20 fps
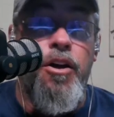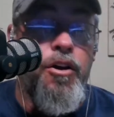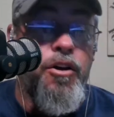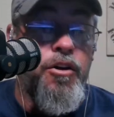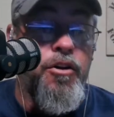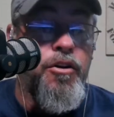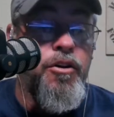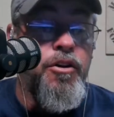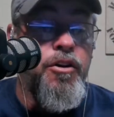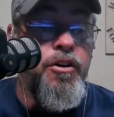
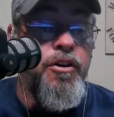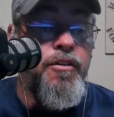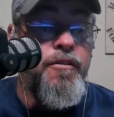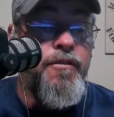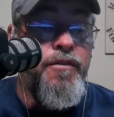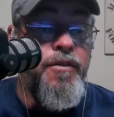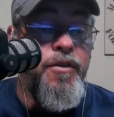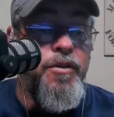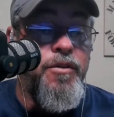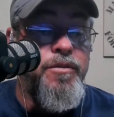Good
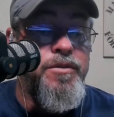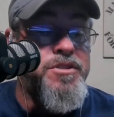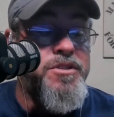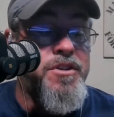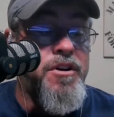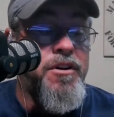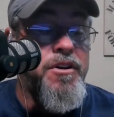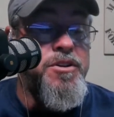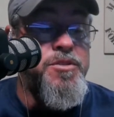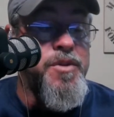food
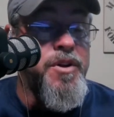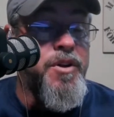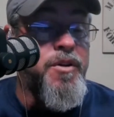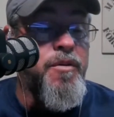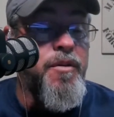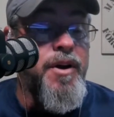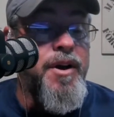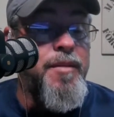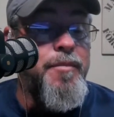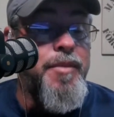starts with
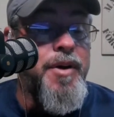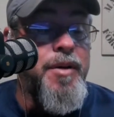great